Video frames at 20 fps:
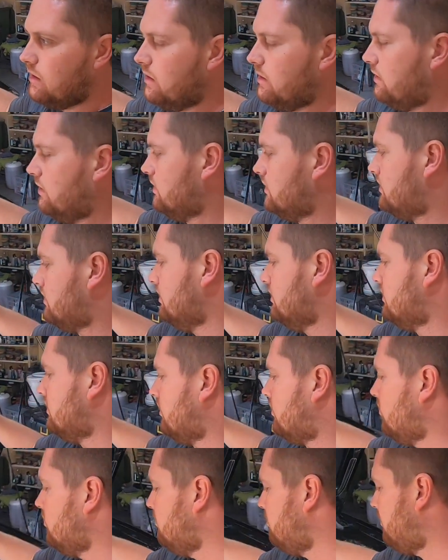this is
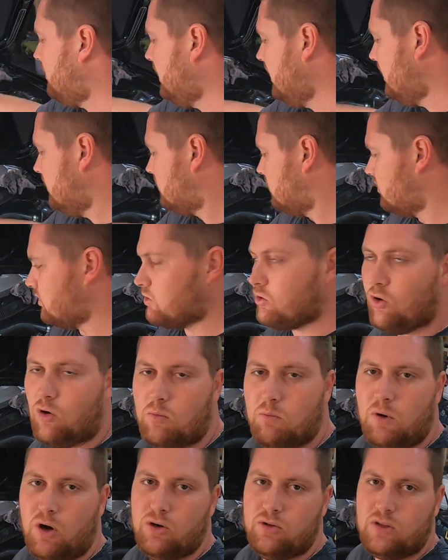a complete
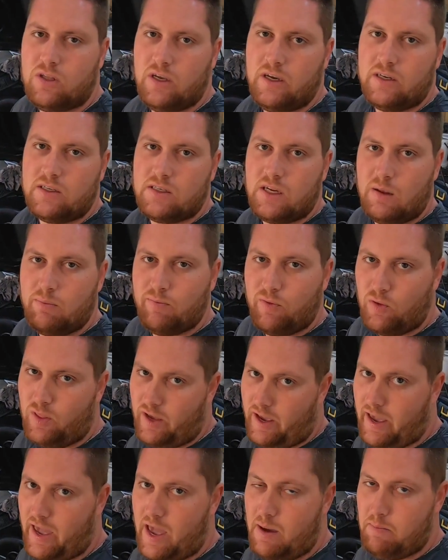stock motor except for
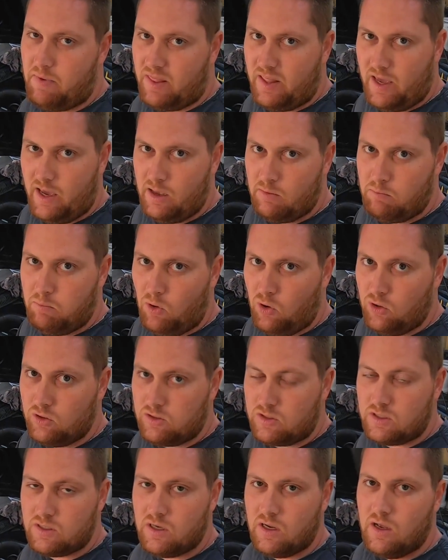the cam and the head
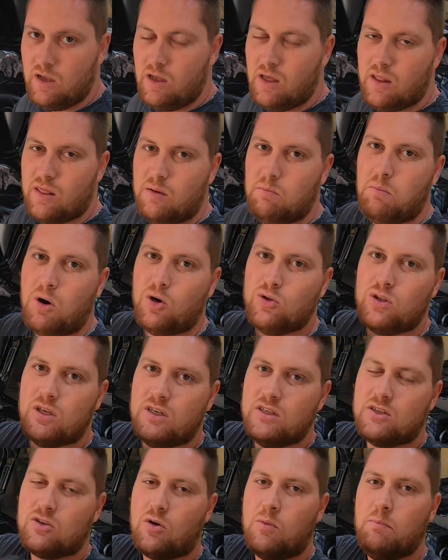bolts. The motor
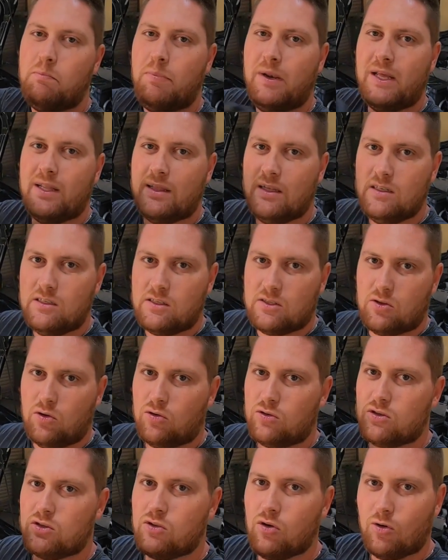is completely
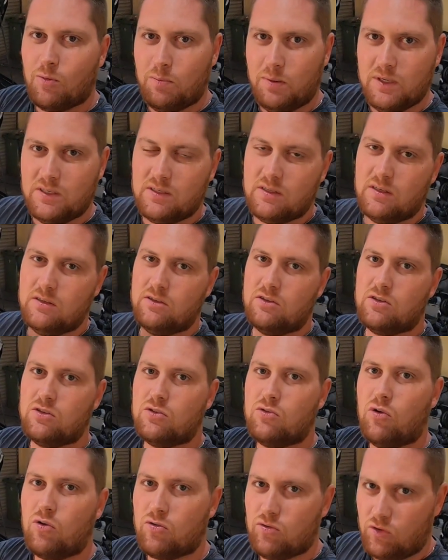stock pistons,
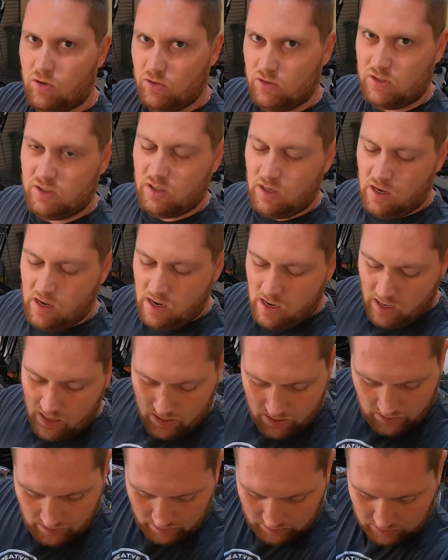stock rods,
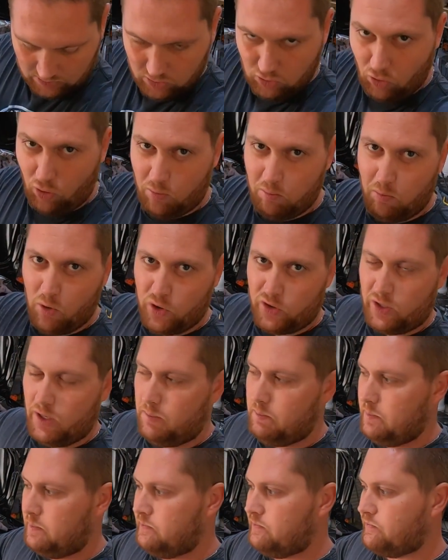stock
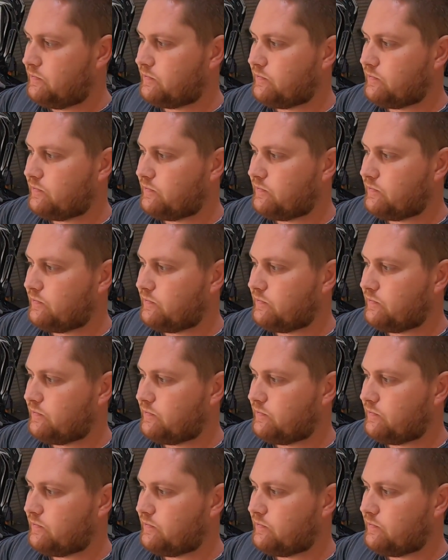bottom,